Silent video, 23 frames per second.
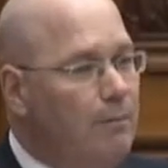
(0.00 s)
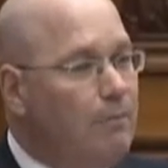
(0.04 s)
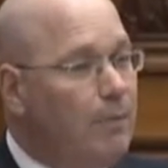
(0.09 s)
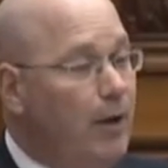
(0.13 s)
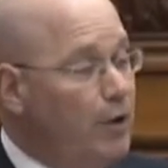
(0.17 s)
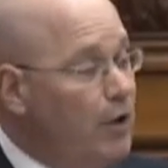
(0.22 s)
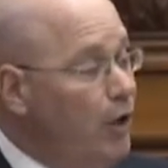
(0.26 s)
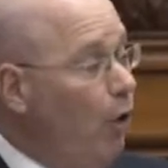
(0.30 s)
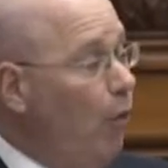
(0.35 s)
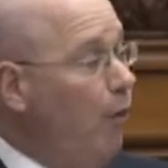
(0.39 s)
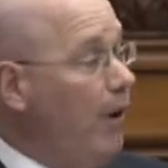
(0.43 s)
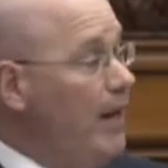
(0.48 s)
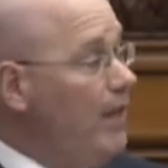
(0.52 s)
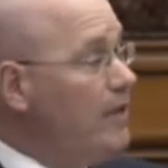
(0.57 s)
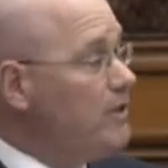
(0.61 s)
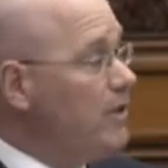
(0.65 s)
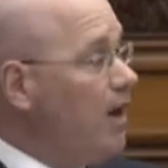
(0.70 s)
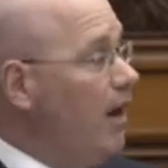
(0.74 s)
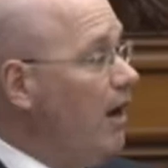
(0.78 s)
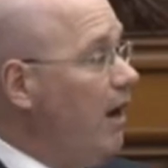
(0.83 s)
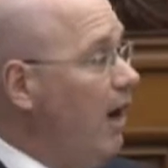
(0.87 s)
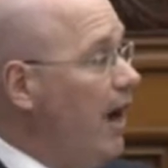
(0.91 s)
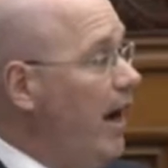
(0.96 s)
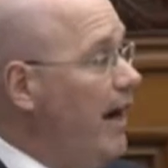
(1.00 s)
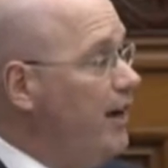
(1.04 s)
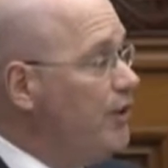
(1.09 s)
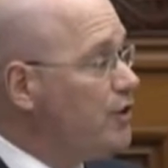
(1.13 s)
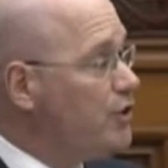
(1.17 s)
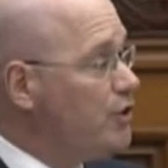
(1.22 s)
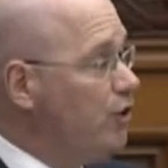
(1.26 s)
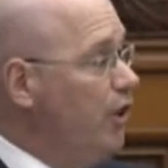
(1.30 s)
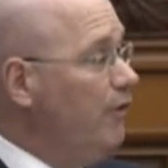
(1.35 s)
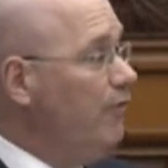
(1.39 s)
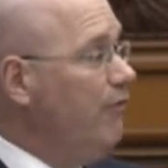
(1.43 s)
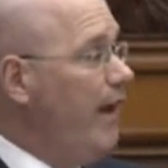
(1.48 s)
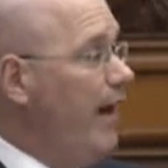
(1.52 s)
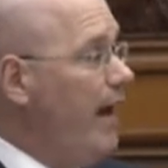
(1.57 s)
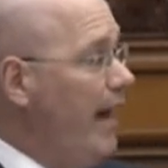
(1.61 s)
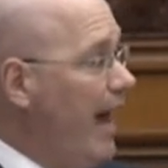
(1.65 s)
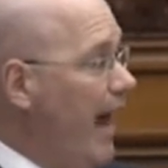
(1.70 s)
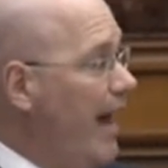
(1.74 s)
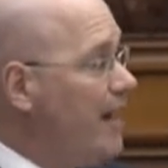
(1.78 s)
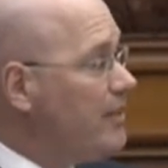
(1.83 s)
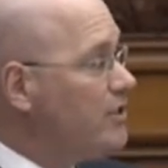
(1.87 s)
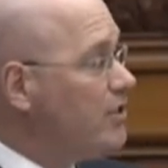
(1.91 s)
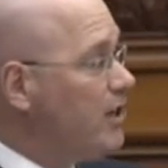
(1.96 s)
But you know what is online? A survey
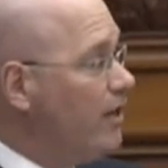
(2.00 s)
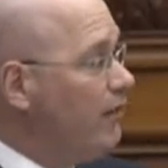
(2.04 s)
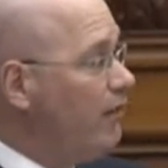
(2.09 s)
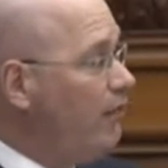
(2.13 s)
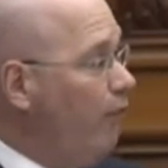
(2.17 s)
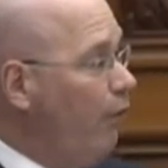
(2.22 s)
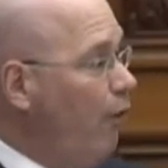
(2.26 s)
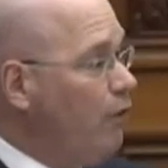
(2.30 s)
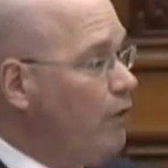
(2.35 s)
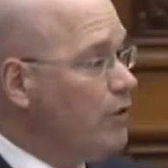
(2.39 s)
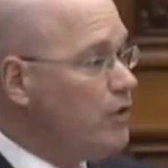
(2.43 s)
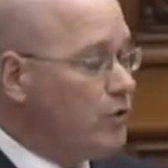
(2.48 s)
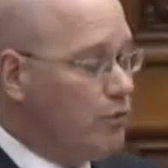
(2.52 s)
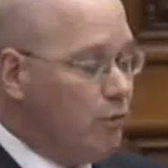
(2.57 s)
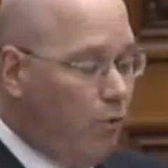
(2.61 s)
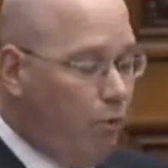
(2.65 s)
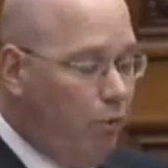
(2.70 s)
asking folks